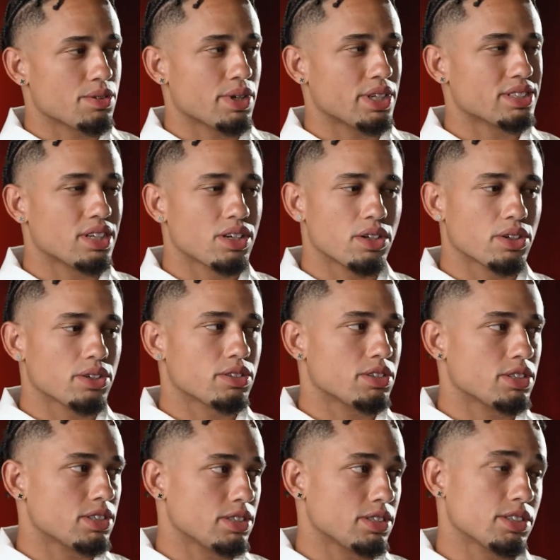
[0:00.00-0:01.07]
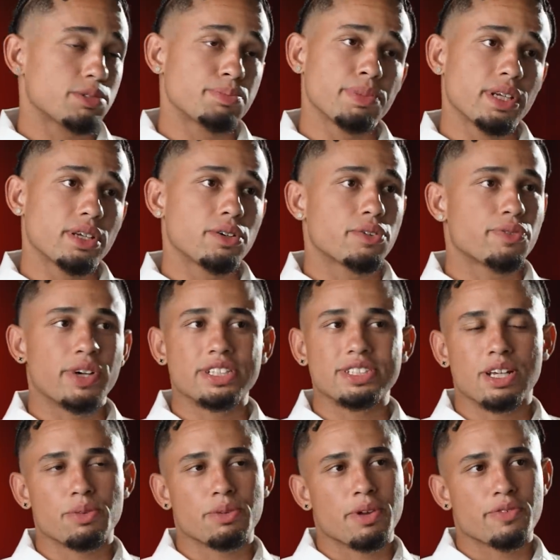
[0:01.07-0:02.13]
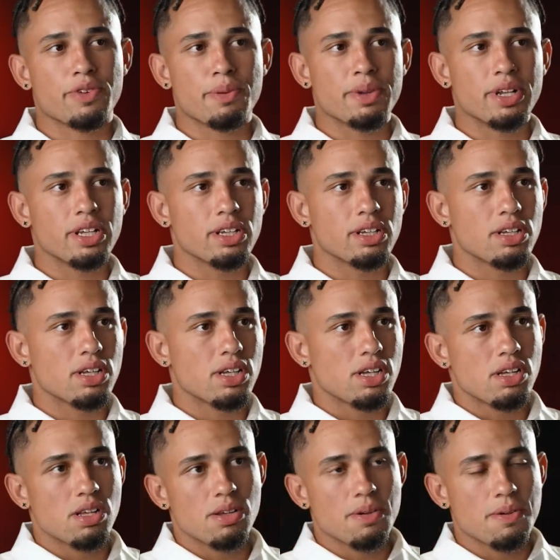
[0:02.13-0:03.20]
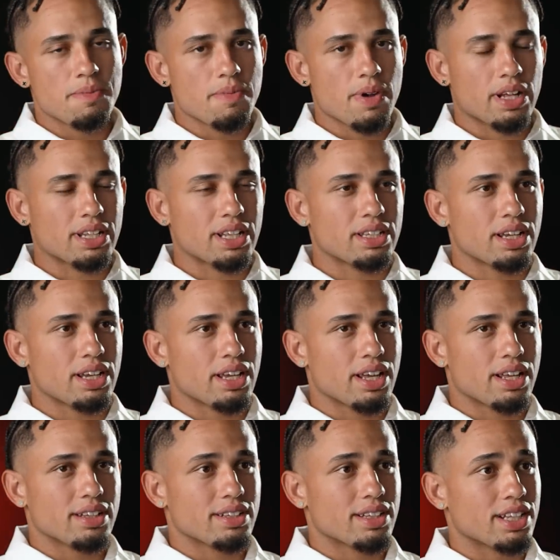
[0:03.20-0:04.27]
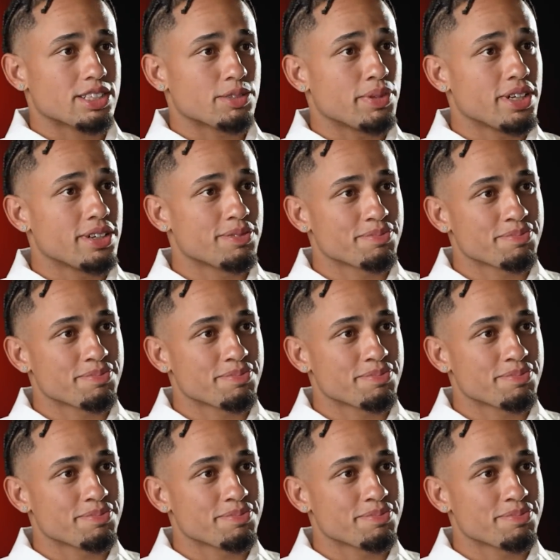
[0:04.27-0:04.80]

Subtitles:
rest a lot, speak or FaceTime with my family, and I think, yeah, that's me.